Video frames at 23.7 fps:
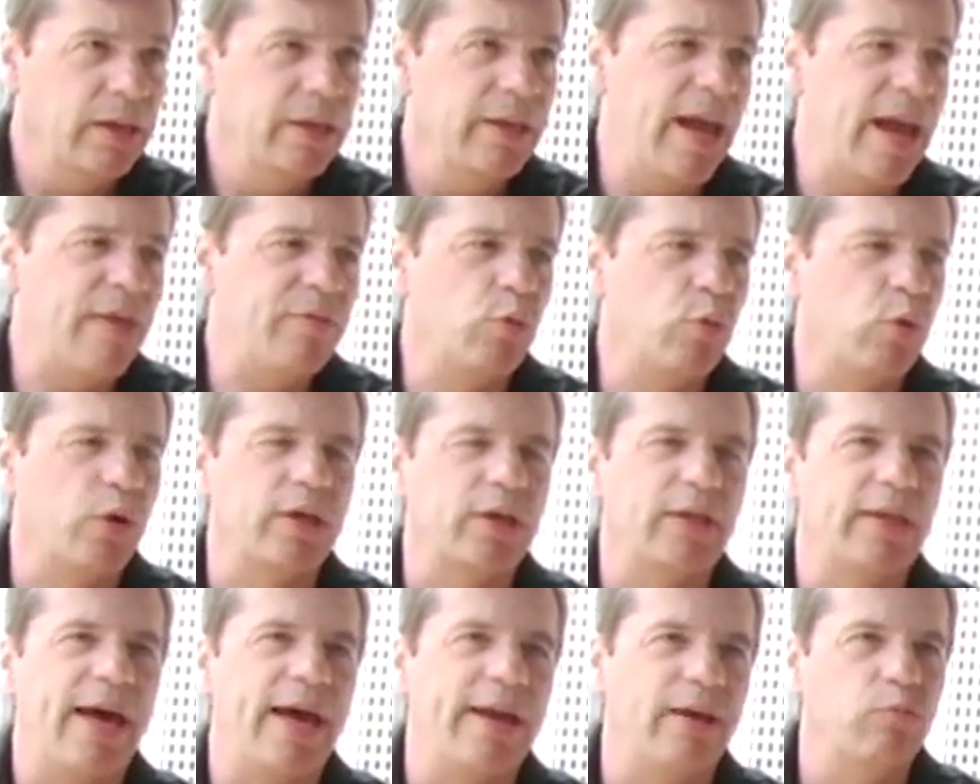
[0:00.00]
you have to
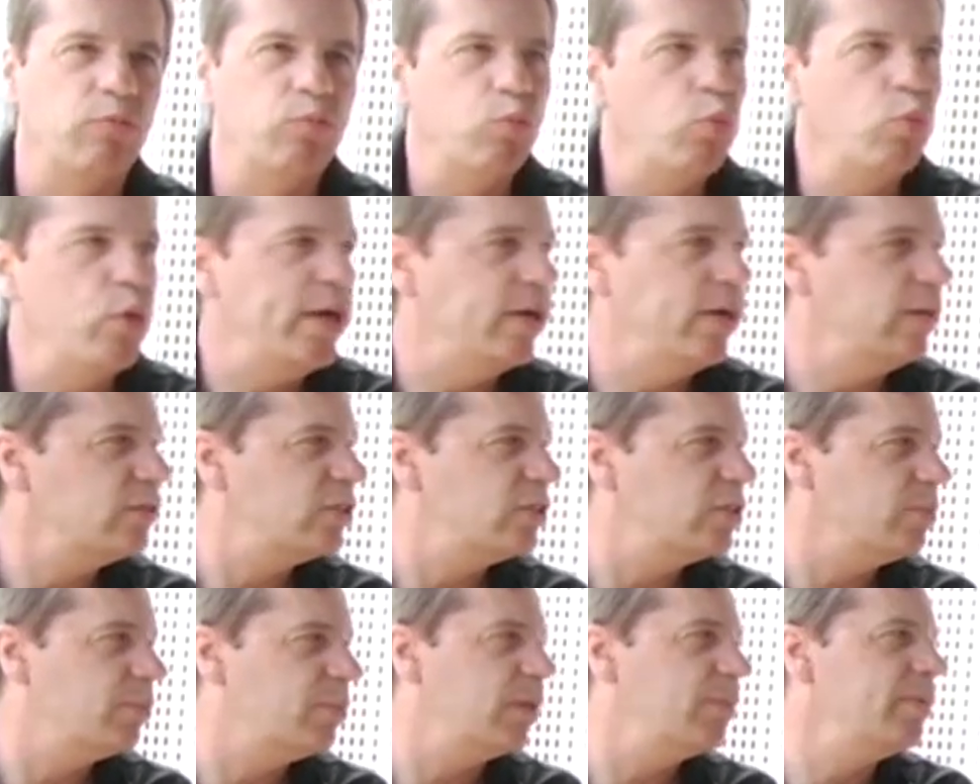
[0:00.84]
work a lot of weird
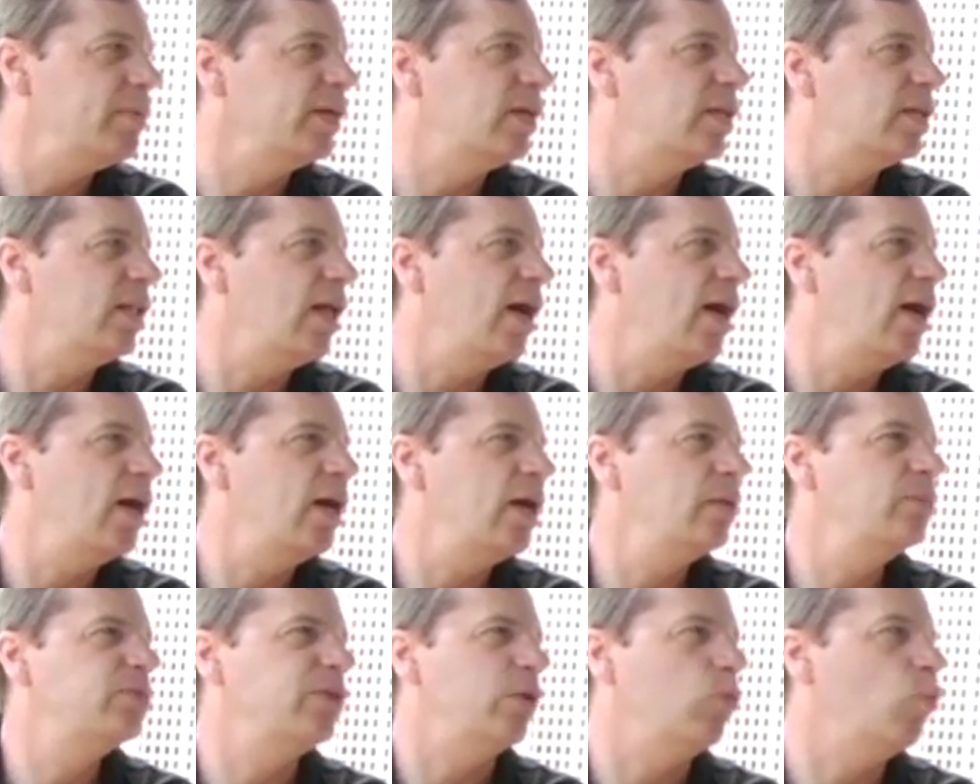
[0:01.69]
suburban
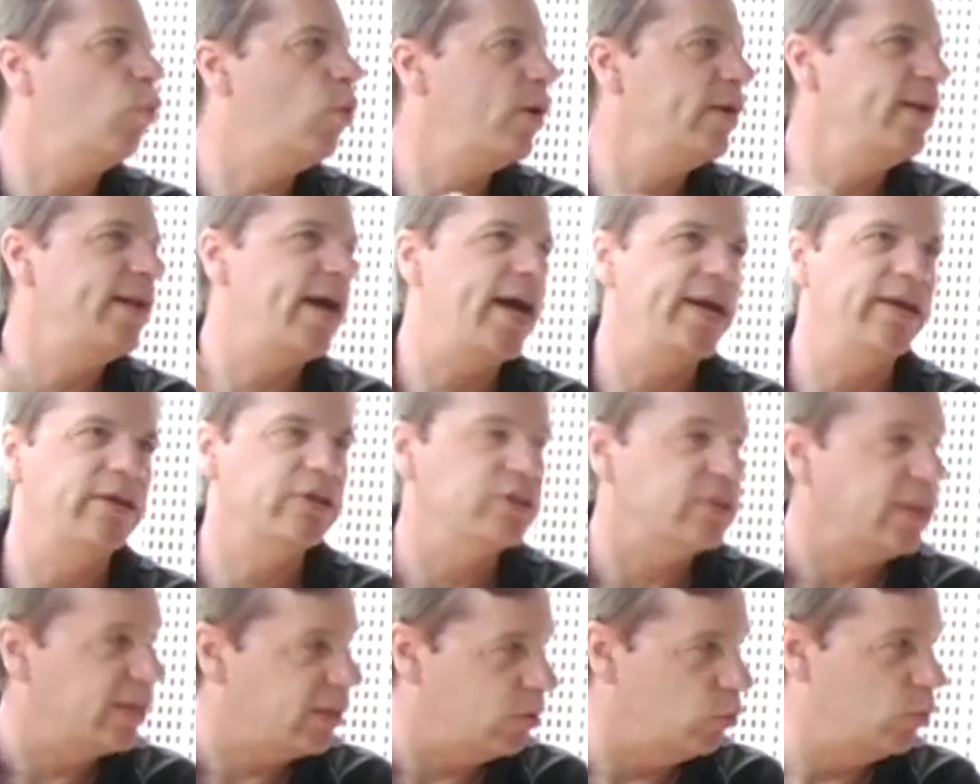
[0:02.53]
clubs and one-nighters like